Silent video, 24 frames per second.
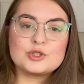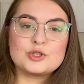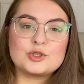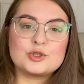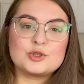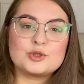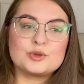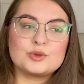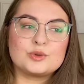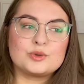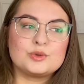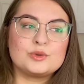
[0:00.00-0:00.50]

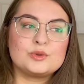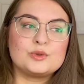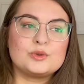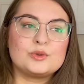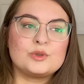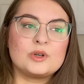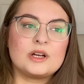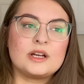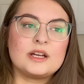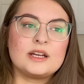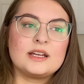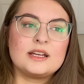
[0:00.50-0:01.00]

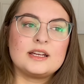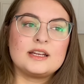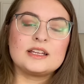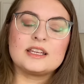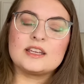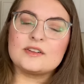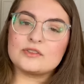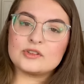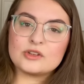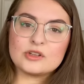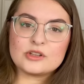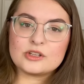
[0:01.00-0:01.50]
to
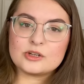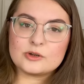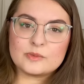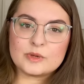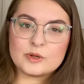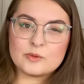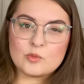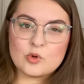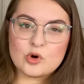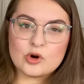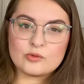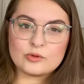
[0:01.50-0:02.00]
give you a little
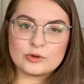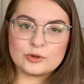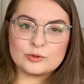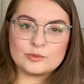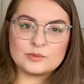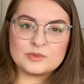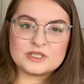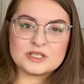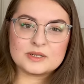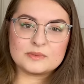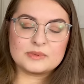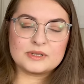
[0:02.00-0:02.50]
bit more
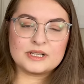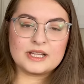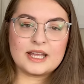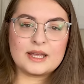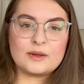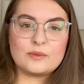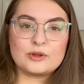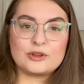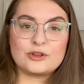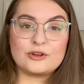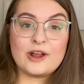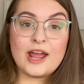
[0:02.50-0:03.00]
room to play
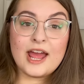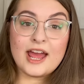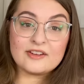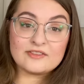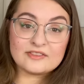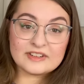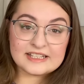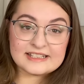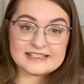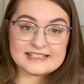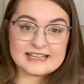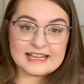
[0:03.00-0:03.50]
with your
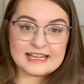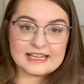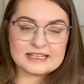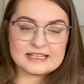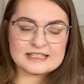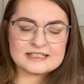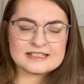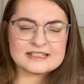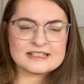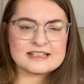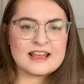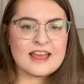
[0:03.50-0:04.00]
advent
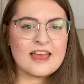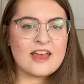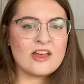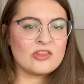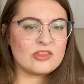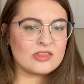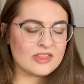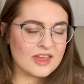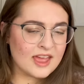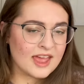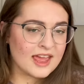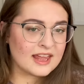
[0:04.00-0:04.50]
skeins. And
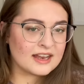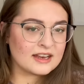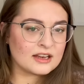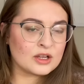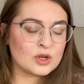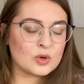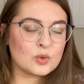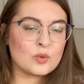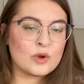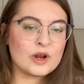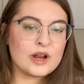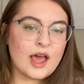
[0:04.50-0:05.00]
then
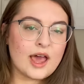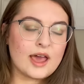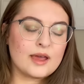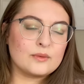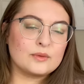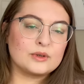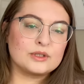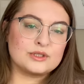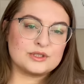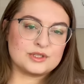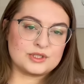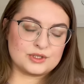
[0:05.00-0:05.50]
what I
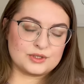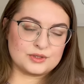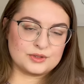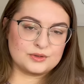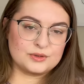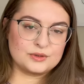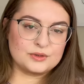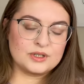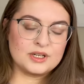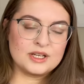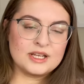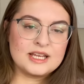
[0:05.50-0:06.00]
would
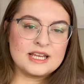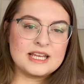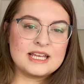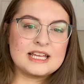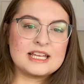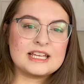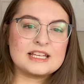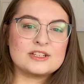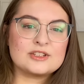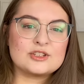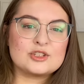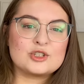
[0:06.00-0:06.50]
do
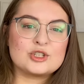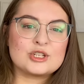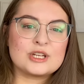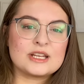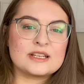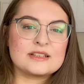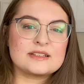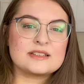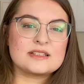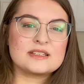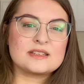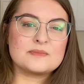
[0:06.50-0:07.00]
is
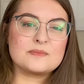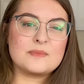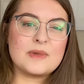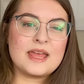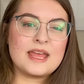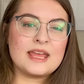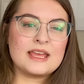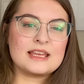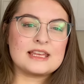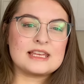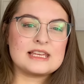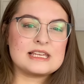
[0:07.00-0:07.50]
just
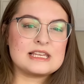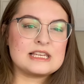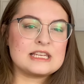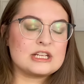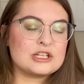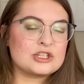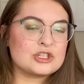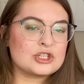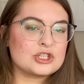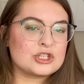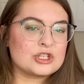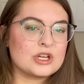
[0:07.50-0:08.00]
make
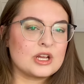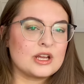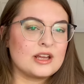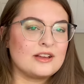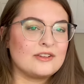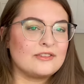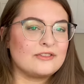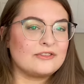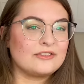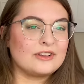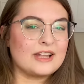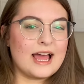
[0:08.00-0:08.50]
each
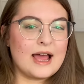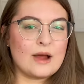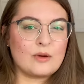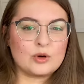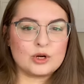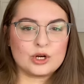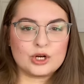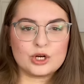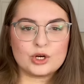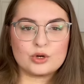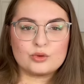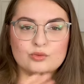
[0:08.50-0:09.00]

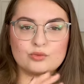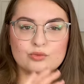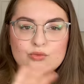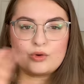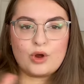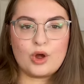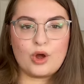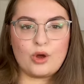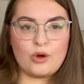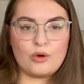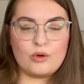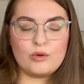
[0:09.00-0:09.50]
flower
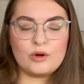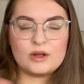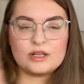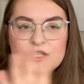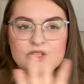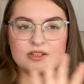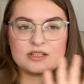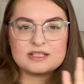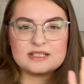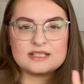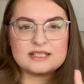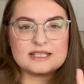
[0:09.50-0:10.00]
row. You
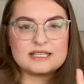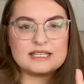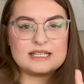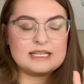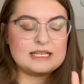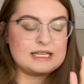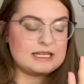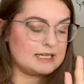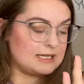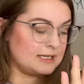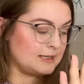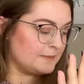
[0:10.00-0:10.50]
can
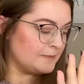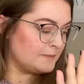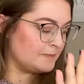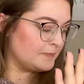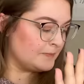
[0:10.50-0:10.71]
see